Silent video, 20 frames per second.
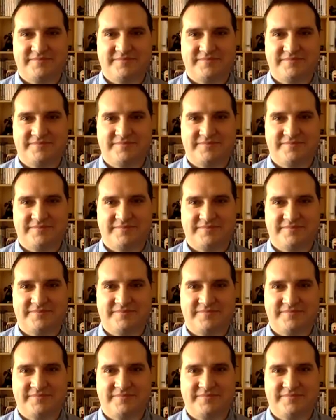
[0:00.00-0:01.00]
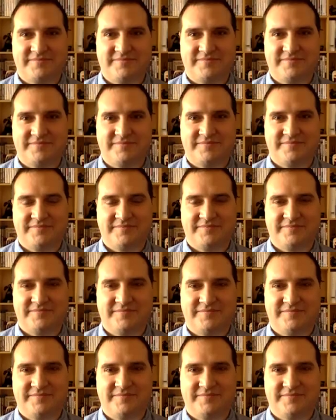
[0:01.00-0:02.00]

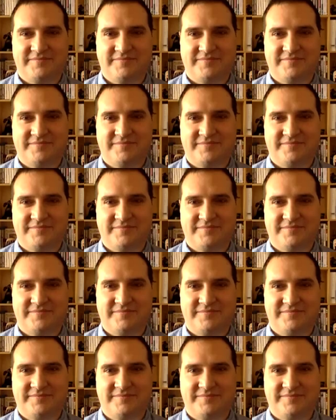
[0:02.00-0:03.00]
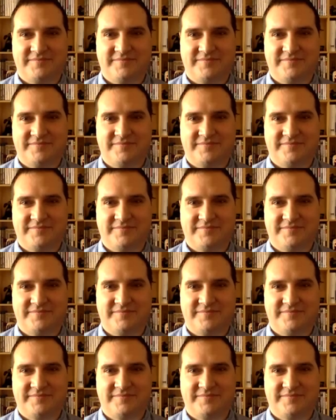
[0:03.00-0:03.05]
No words are spoken by the person on screen.